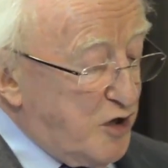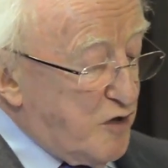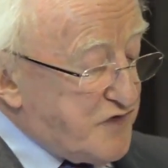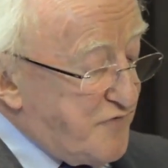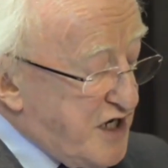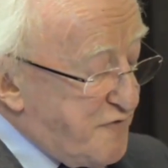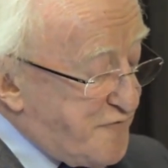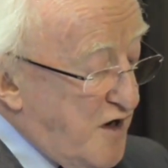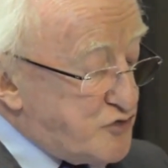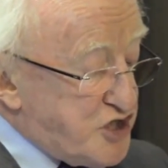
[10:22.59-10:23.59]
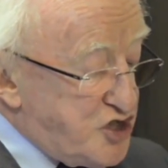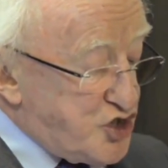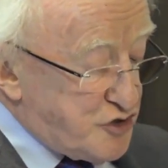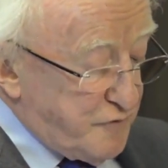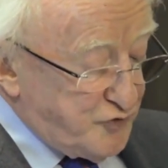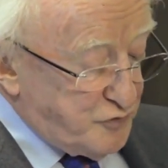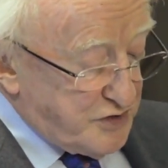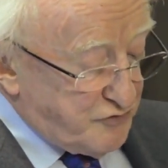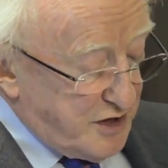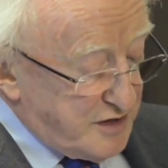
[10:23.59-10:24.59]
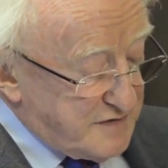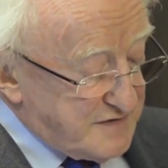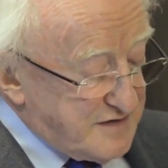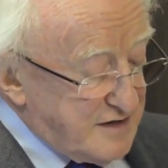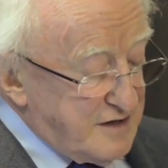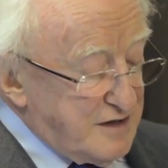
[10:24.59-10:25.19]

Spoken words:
of the very foundation of human rights,